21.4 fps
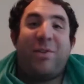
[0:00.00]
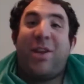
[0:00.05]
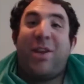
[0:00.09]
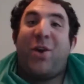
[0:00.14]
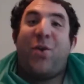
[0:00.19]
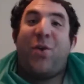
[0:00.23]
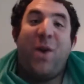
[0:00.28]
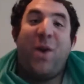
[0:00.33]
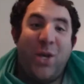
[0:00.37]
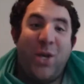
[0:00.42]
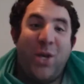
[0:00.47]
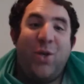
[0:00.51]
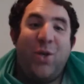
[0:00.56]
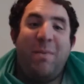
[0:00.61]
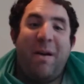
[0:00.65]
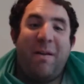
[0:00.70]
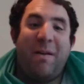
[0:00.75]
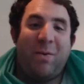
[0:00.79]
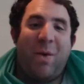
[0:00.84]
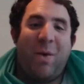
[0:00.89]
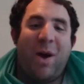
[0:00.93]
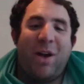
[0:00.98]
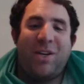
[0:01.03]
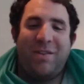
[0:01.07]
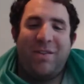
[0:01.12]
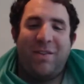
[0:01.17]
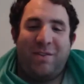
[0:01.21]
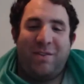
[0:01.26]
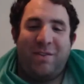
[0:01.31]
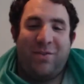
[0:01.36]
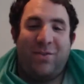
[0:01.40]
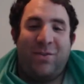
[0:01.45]
going to quit YouTube after watching
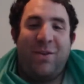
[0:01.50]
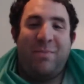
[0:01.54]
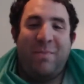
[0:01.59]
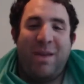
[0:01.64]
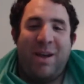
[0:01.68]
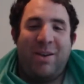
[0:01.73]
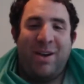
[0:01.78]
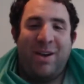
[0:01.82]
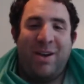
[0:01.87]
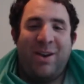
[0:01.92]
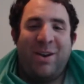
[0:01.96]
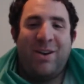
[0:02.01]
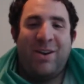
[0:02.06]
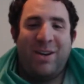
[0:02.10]
this stream now.